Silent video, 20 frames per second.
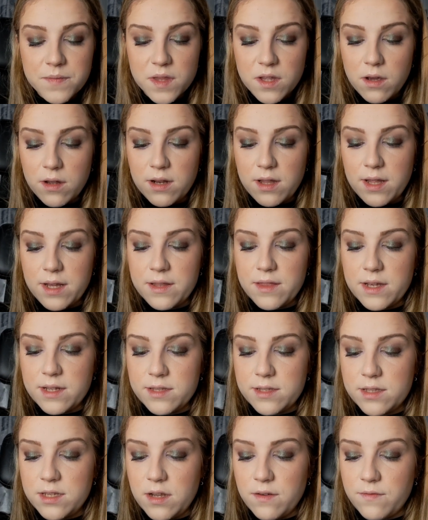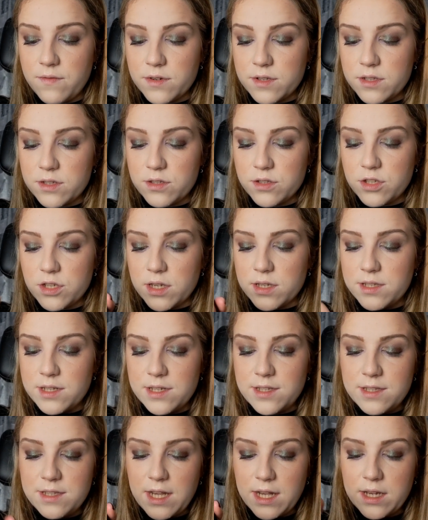Gonna let that sit for just a
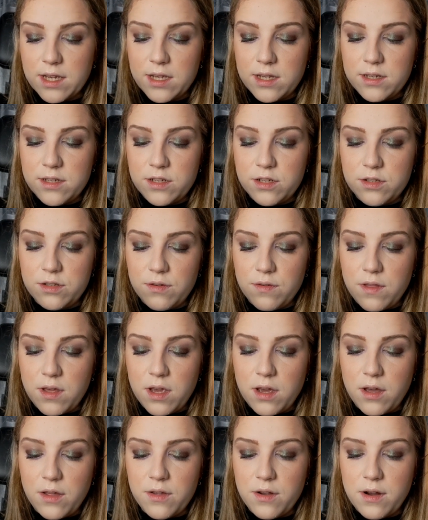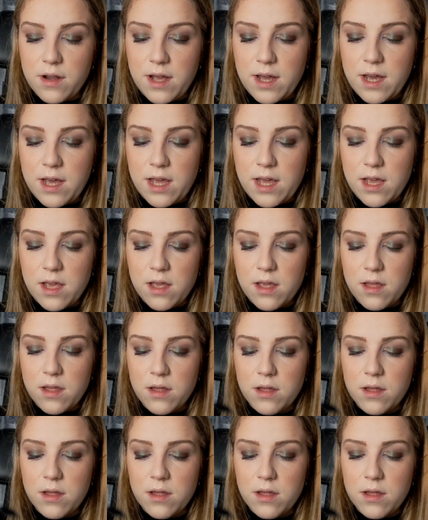second to do the other eye.